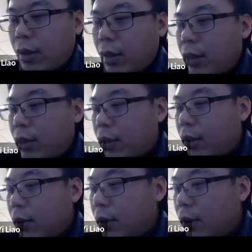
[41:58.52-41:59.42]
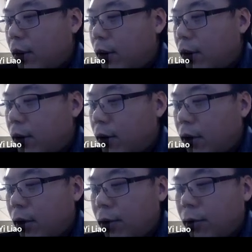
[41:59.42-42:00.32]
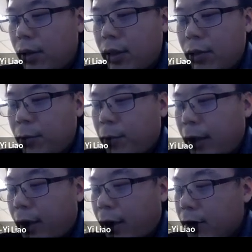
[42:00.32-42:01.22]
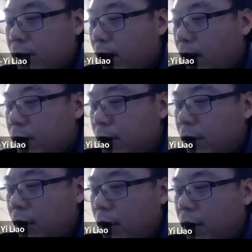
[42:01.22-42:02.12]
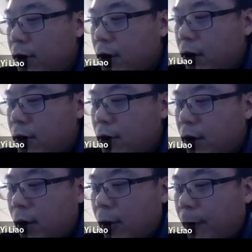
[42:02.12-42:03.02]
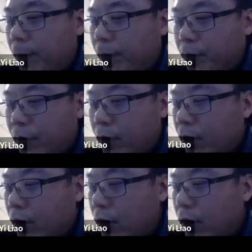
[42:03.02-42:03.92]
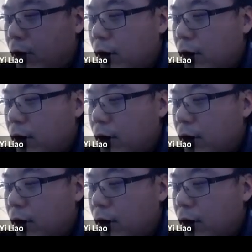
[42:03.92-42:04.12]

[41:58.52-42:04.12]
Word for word: And uh, according to my construction, this is uh, this